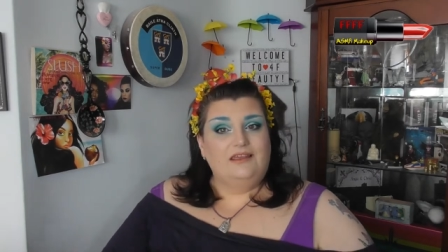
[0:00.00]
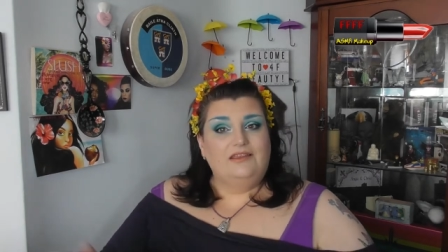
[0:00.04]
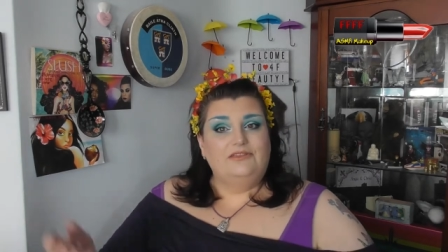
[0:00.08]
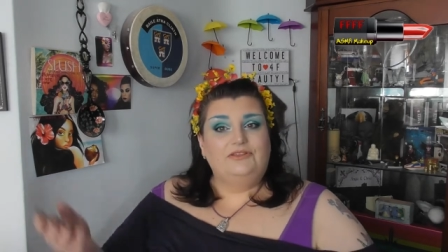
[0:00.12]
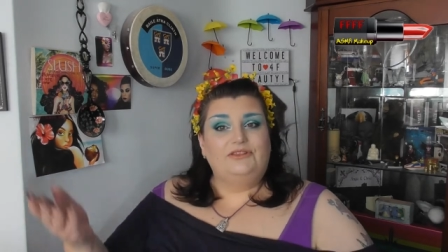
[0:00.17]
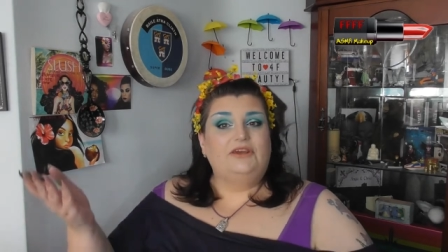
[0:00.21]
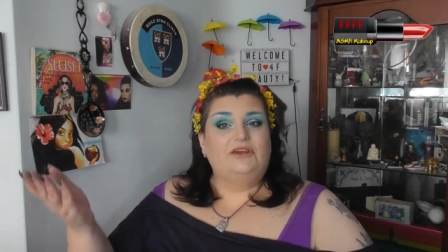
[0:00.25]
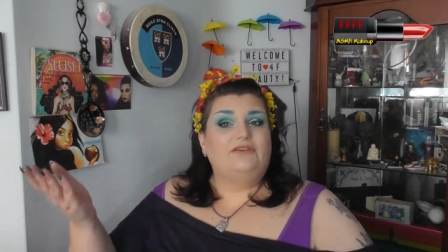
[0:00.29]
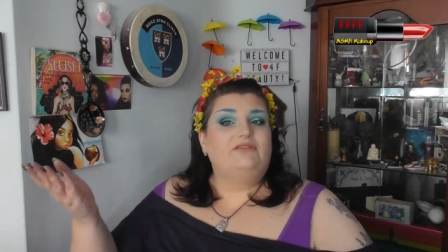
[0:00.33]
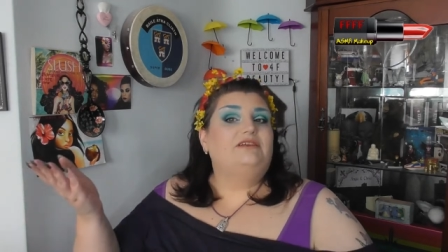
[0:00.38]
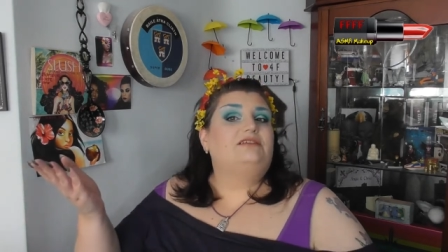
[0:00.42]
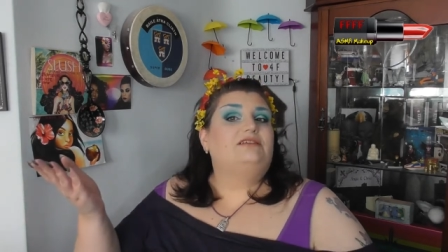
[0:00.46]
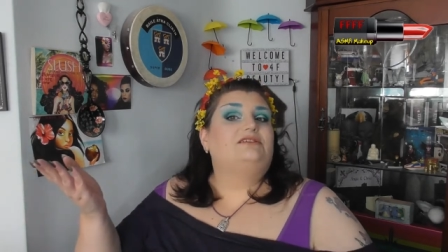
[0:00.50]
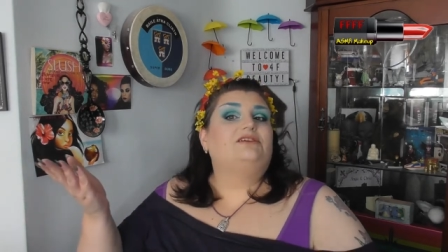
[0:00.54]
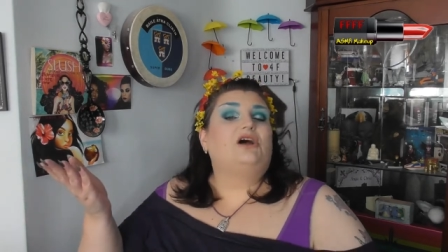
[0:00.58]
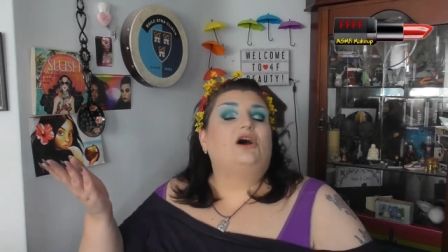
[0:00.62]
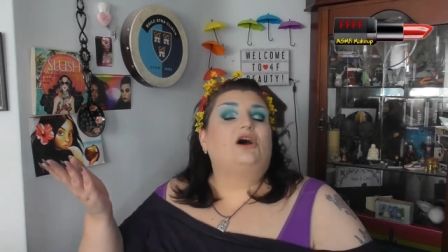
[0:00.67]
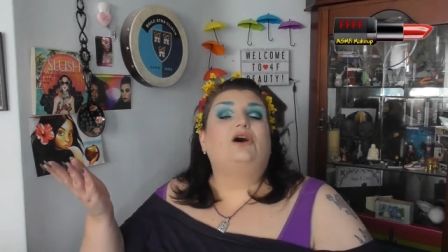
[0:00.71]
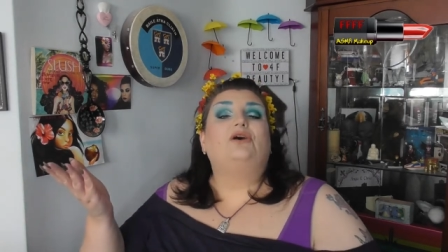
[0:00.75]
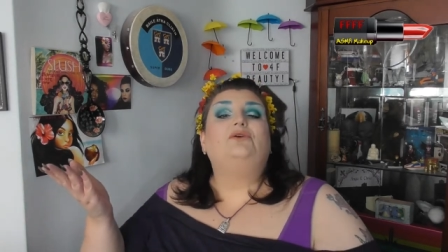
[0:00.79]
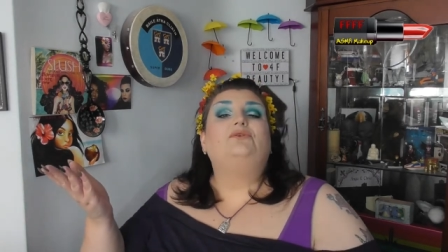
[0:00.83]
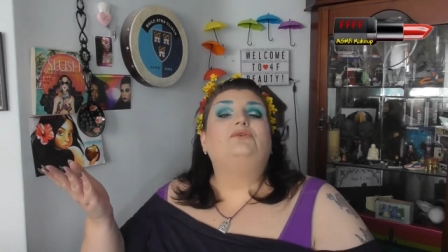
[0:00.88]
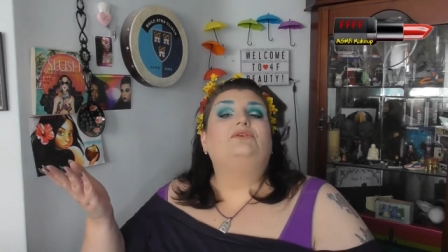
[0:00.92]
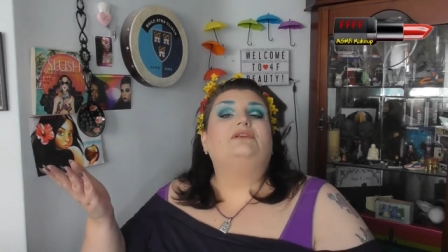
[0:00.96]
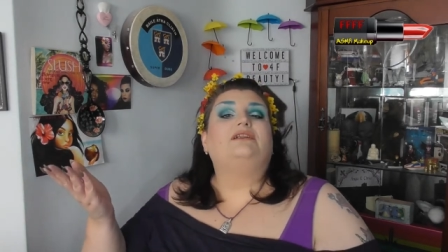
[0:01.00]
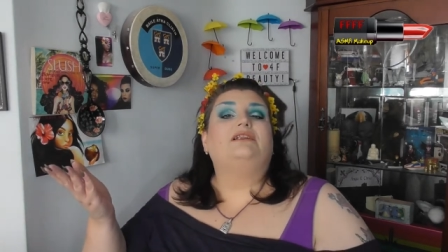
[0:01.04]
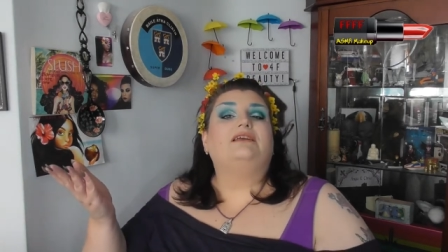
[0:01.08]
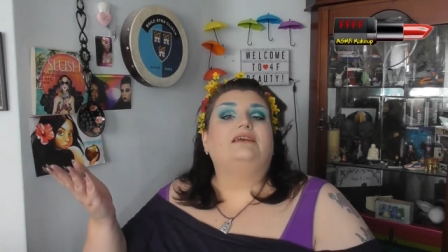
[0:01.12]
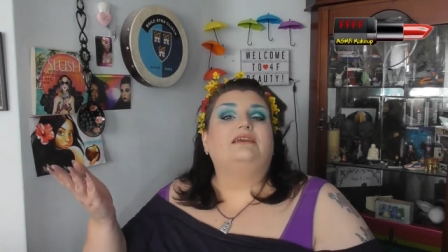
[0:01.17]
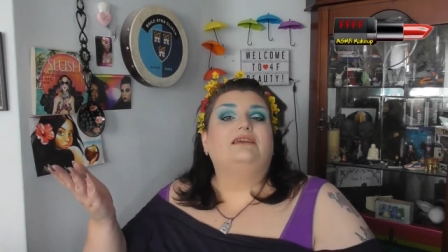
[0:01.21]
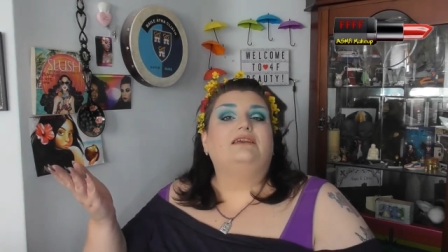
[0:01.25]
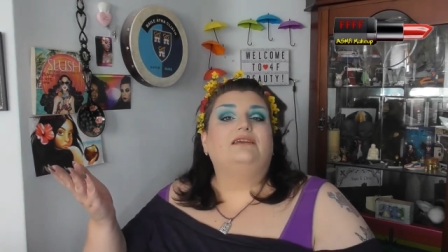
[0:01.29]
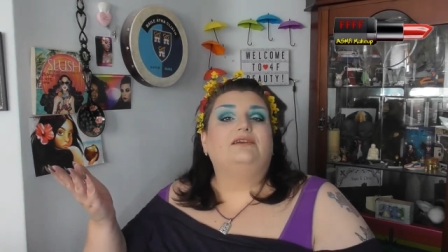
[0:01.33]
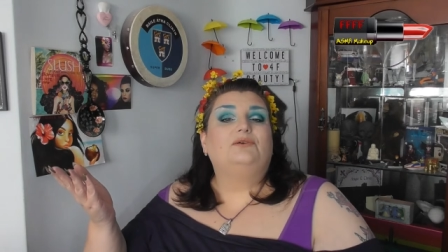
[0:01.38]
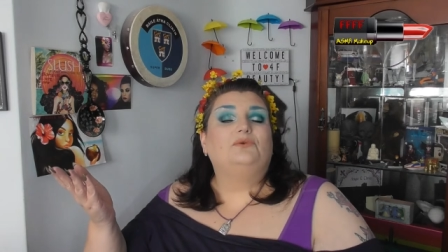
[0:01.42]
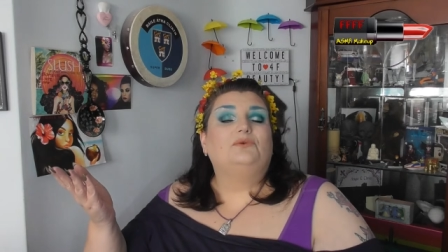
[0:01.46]
There is
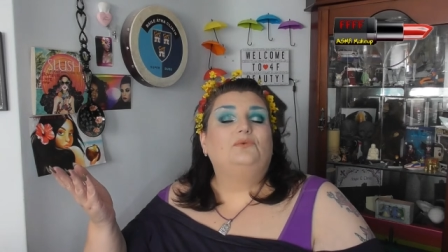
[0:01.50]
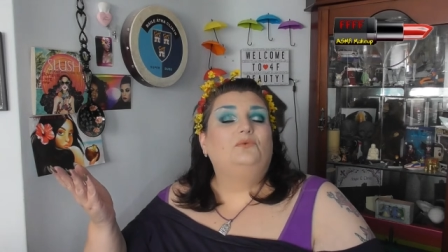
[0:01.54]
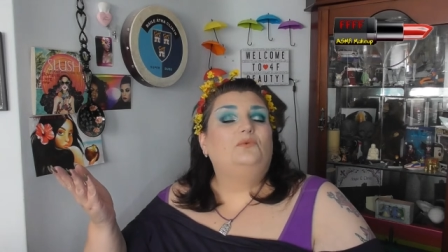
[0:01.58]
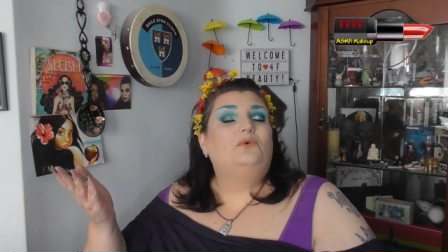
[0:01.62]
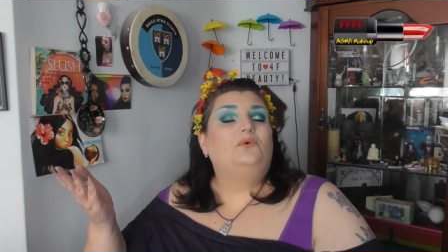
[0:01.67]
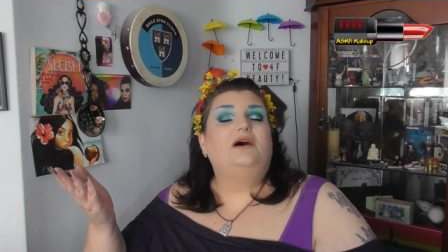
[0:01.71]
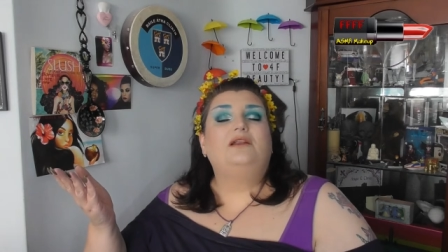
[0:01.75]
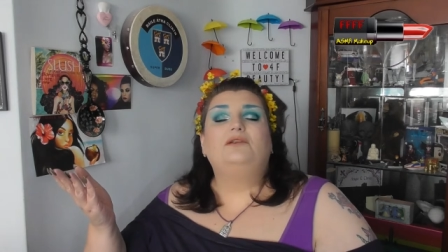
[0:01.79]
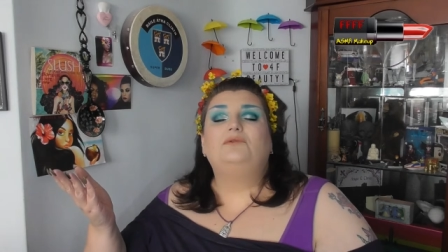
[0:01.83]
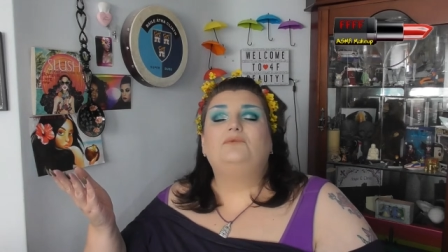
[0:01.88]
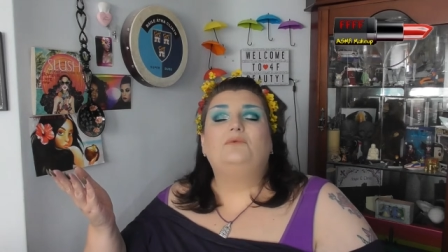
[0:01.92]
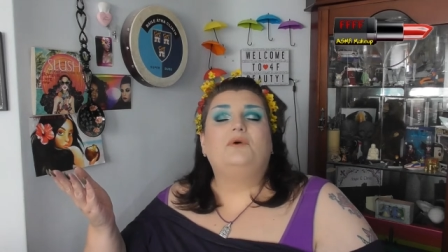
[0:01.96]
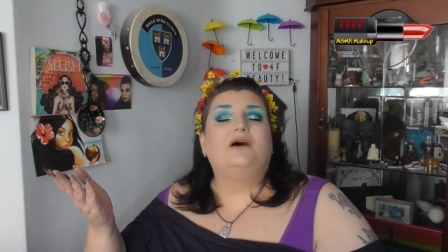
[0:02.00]
only one